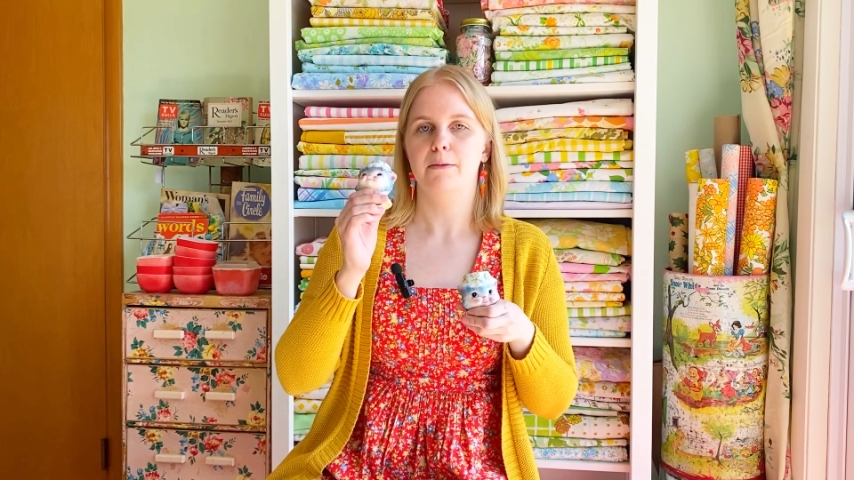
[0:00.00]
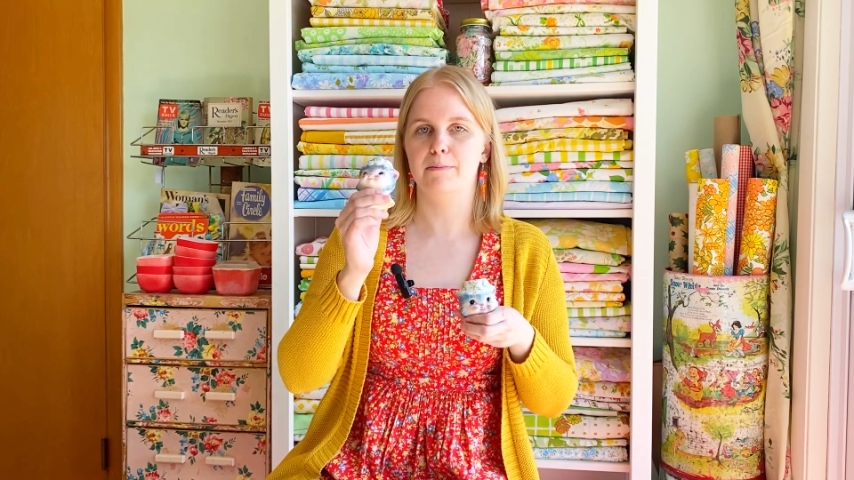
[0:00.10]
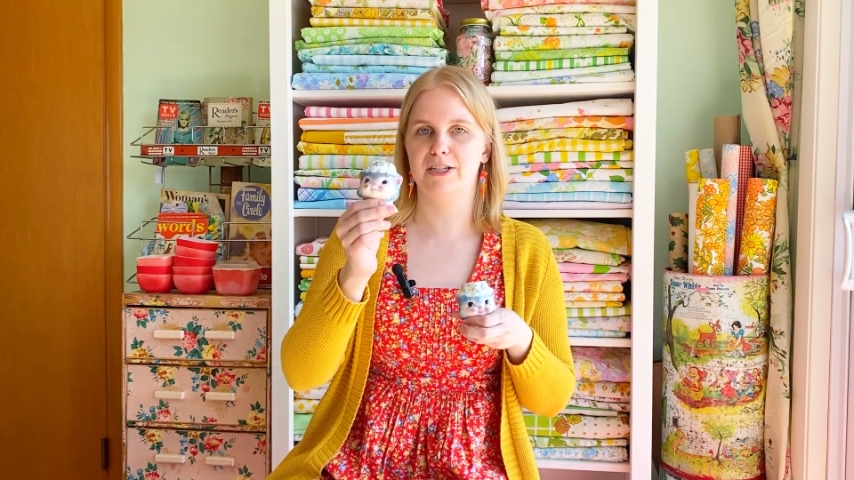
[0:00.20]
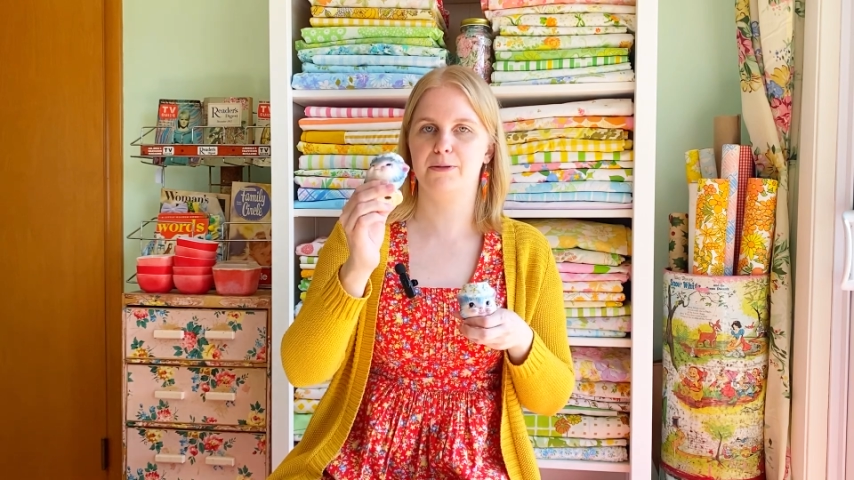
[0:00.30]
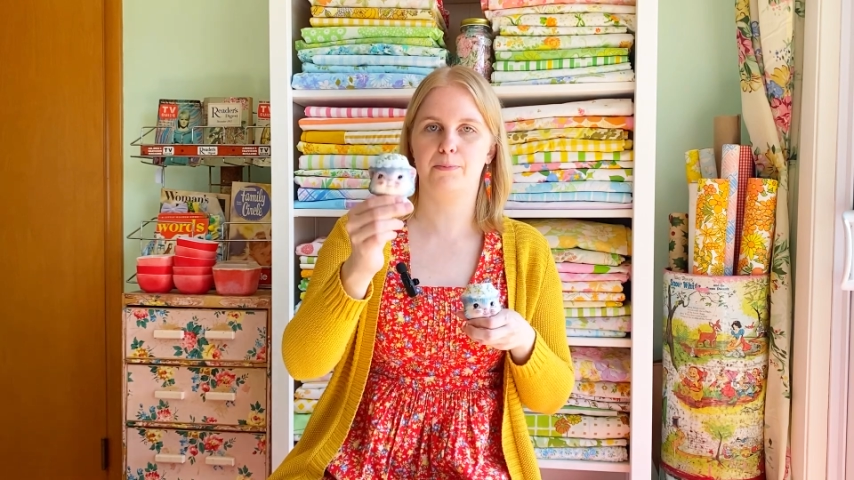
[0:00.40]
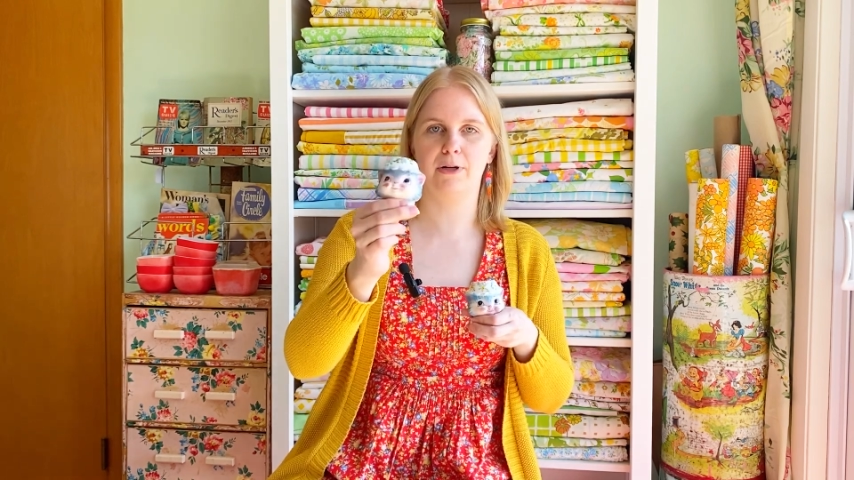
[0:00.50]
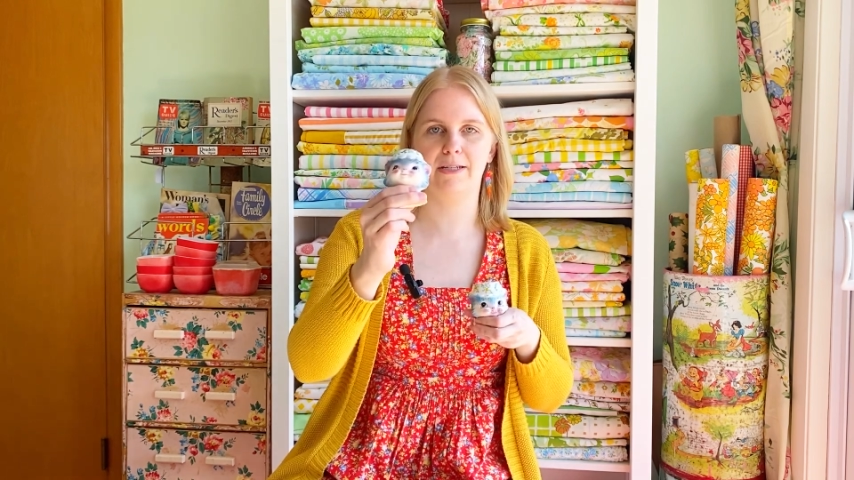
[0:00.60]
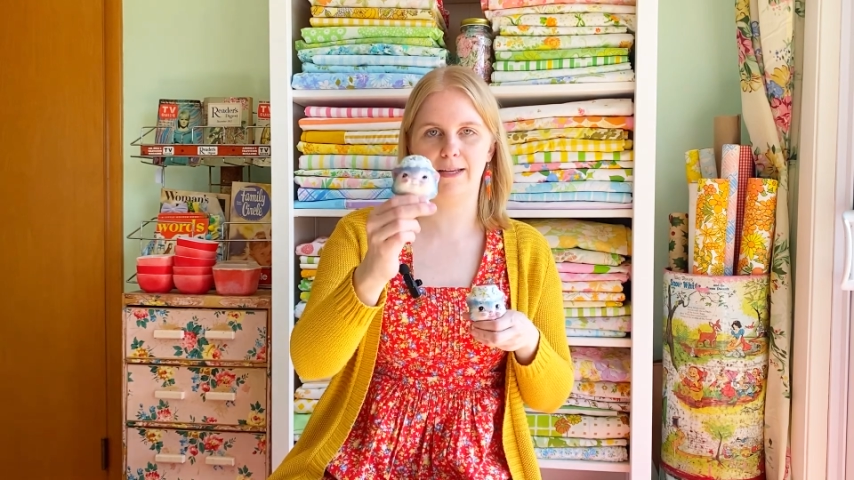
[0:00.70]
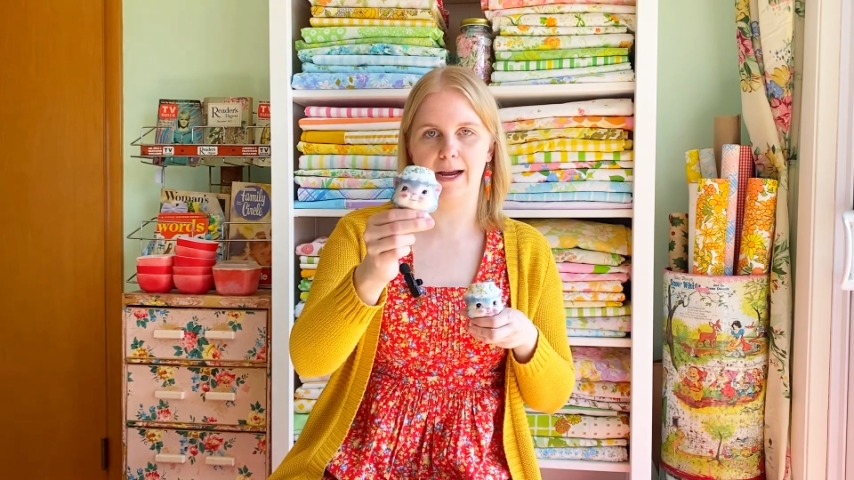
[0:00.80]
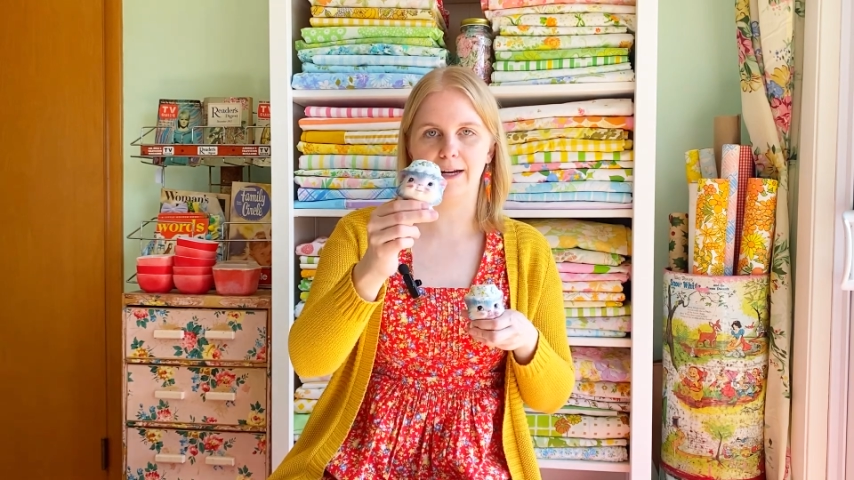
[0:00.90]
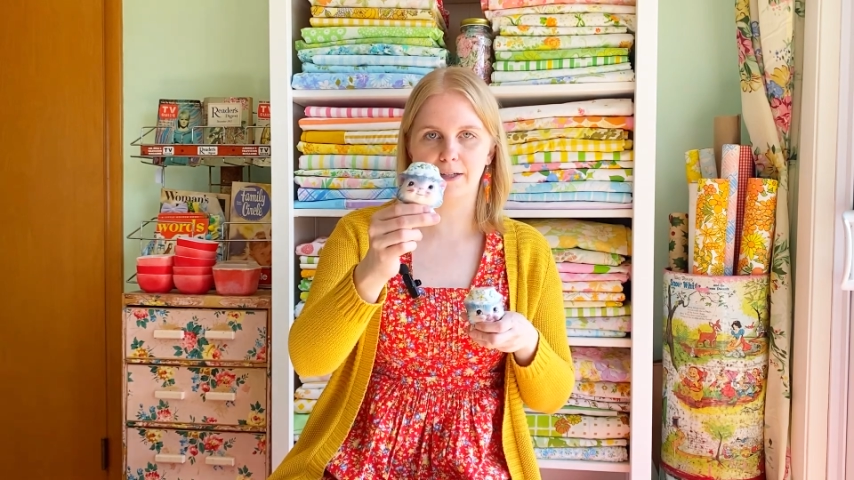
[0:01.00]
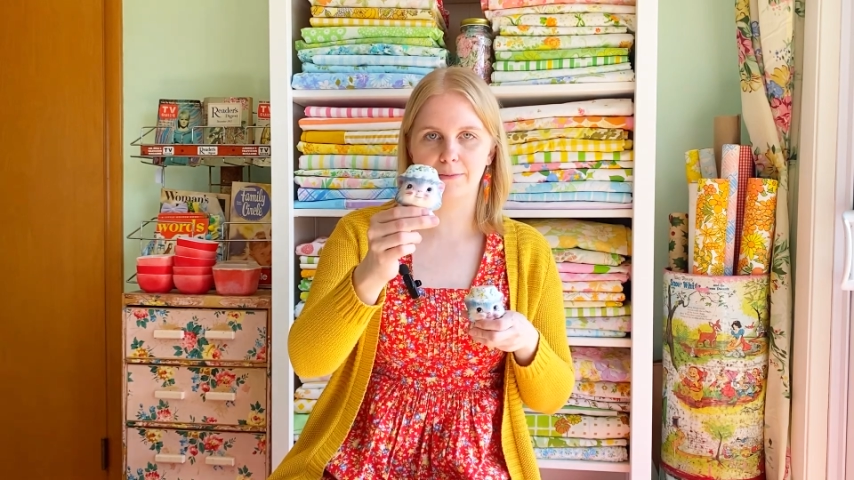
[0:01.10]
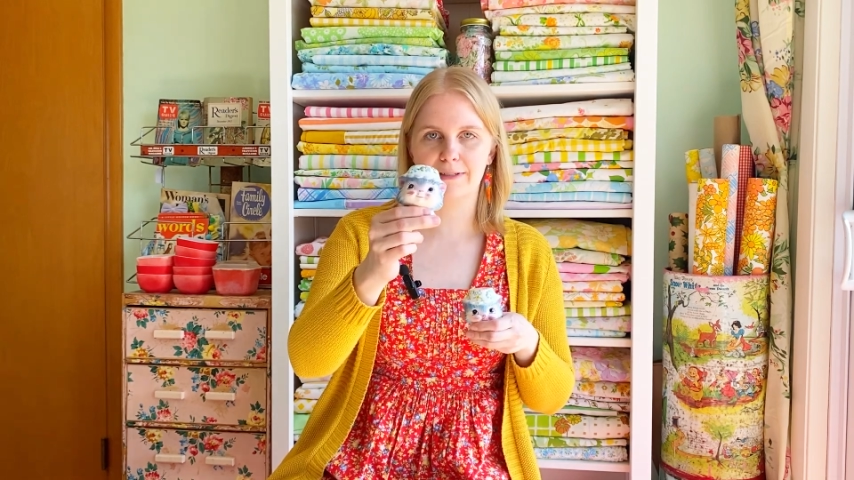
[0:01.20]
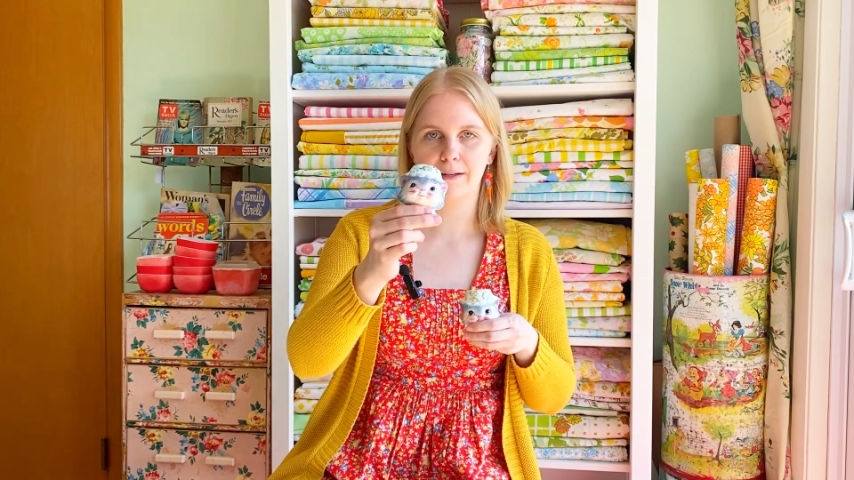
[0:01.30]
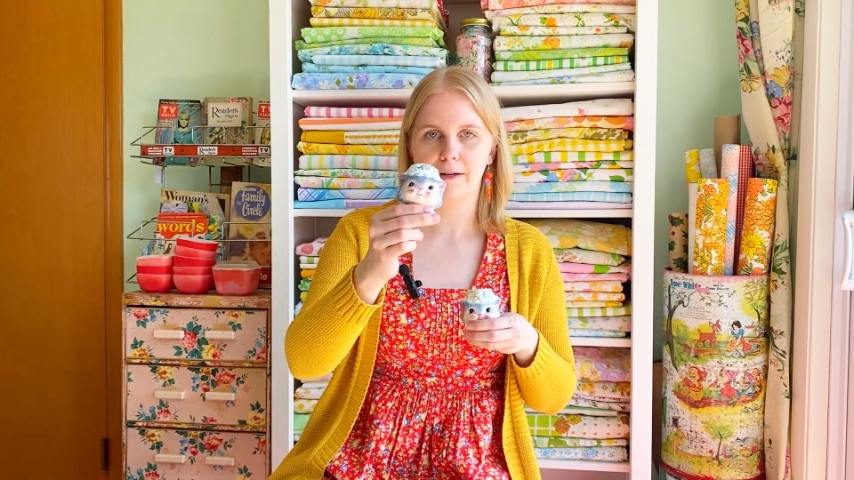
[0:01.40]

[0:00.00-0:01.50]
Miss Priss items.